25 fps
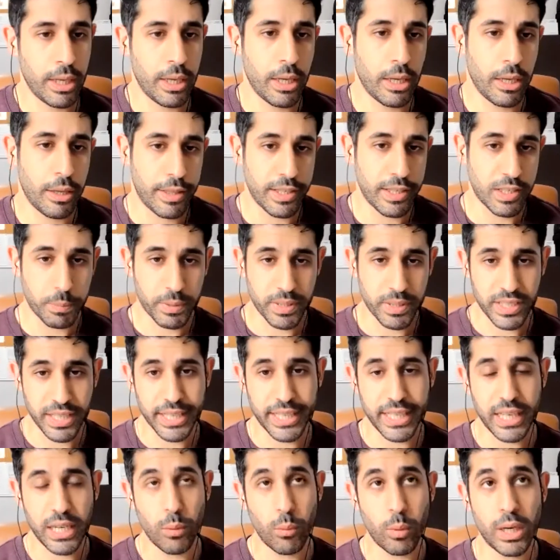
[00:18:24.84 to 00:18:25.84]
This
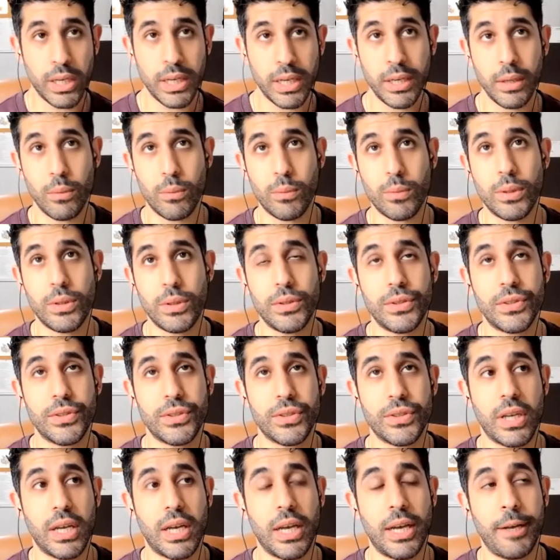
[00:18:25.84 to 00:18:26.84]
particular one
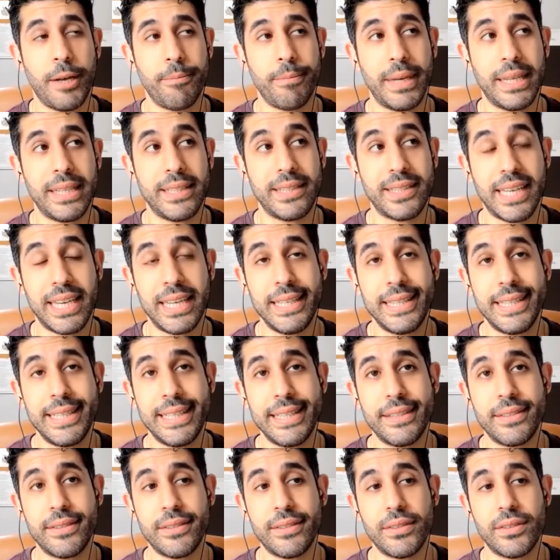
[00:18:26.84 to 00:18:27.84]
was
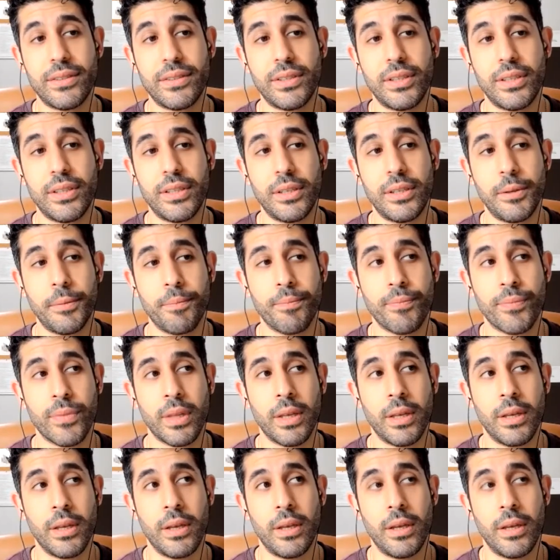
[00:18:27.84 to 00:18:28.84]
intended to
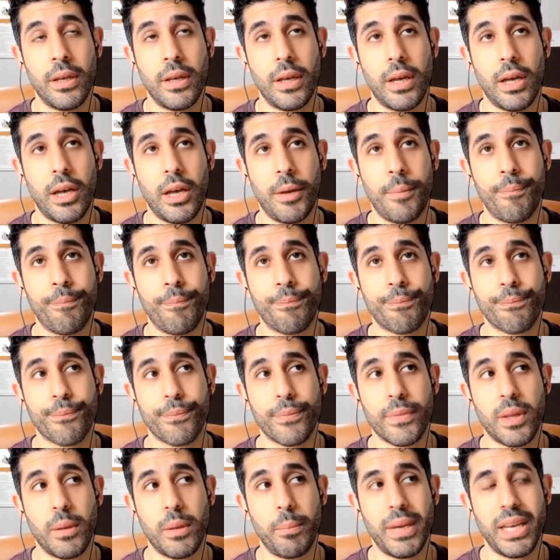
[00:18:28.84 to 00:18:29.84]

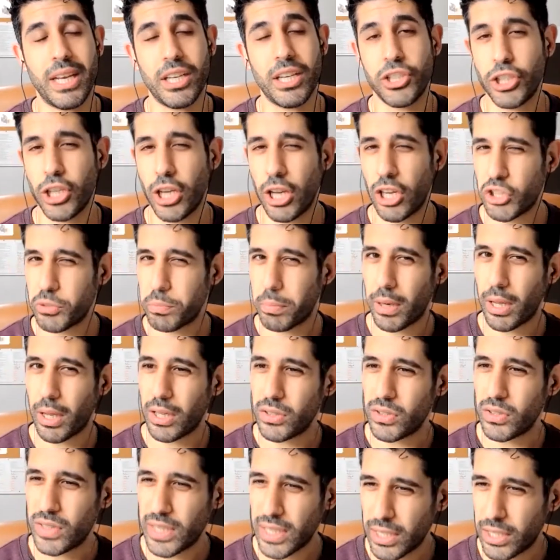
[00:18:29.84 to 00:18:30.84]
be a church
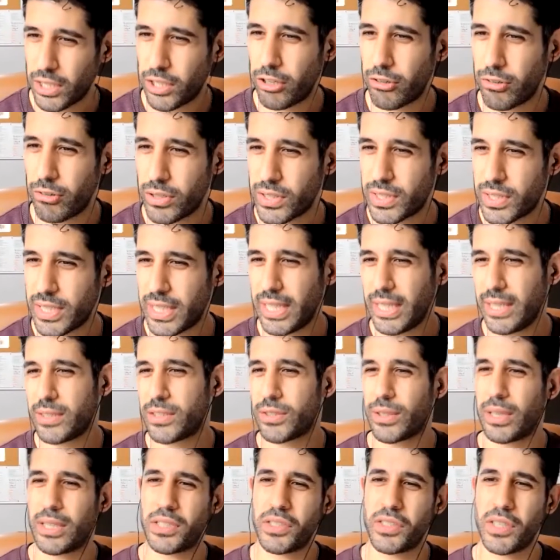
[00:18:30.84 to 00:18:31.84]
planting curacy.
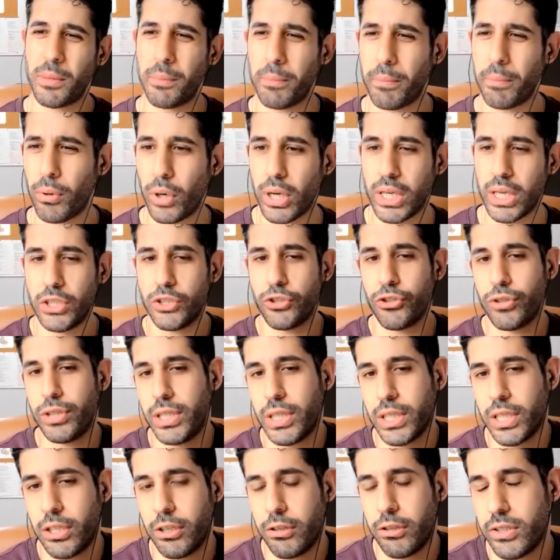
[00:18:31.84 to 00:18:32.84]
So at some point during
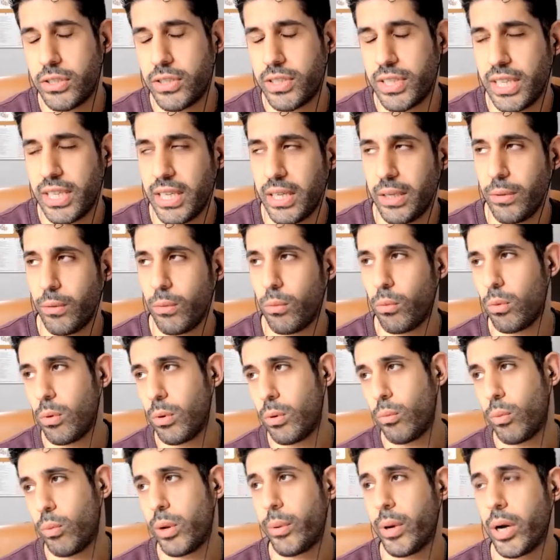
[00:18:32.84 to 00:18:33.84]
the curacy,
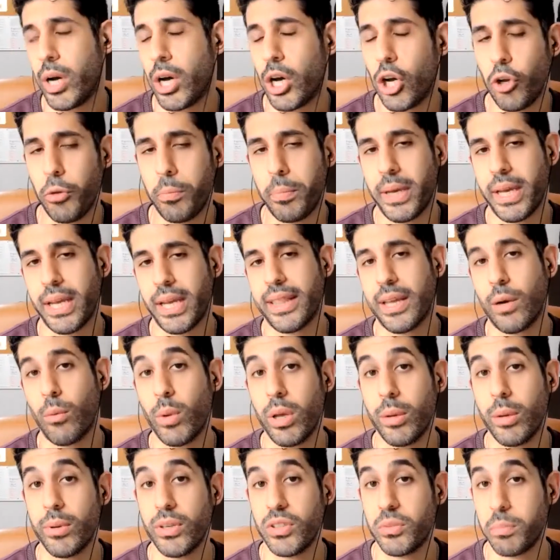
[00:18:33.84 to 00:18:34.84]
we were hoping that
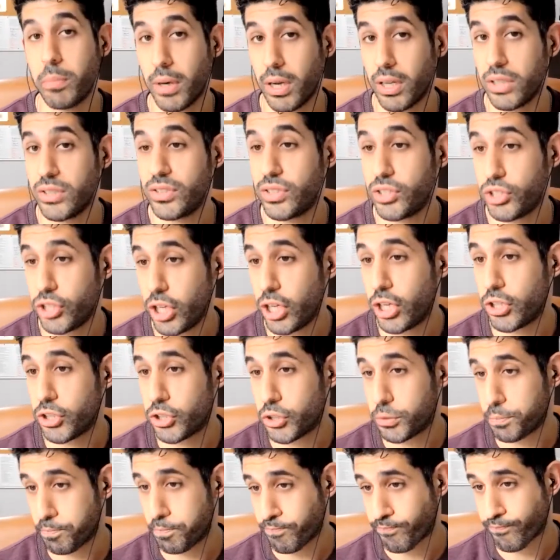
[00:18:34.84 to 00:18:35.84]
we would plant a church.